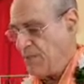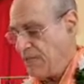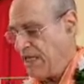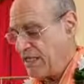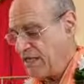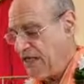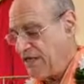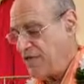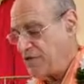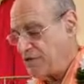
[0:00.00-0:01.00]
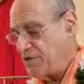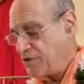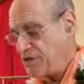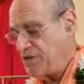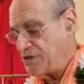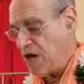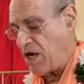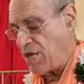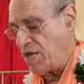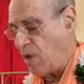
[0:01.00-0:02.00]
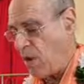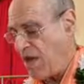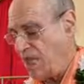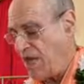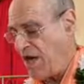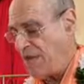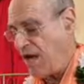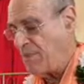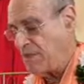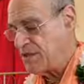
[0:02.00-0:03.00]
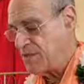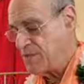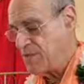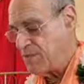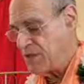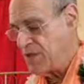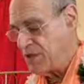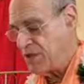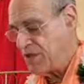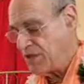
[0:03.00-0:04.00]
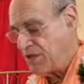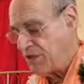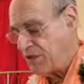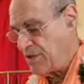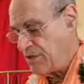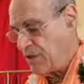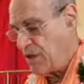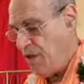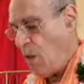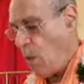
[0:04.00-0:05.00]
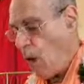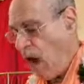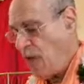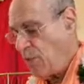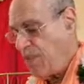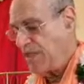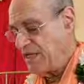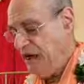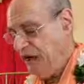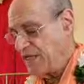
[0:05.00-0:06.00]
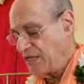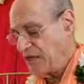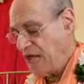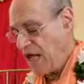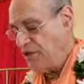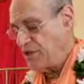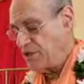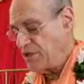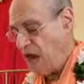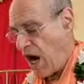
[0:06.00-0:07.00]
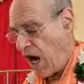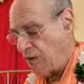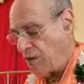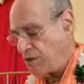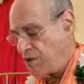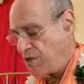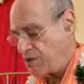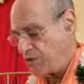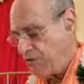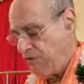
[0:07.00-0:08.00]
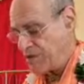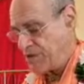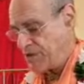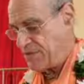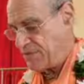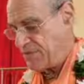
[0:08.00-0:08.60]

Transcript: by indicating that the trees are the qualified objects of his mercy and affection. Why would he not acknowledge our respects?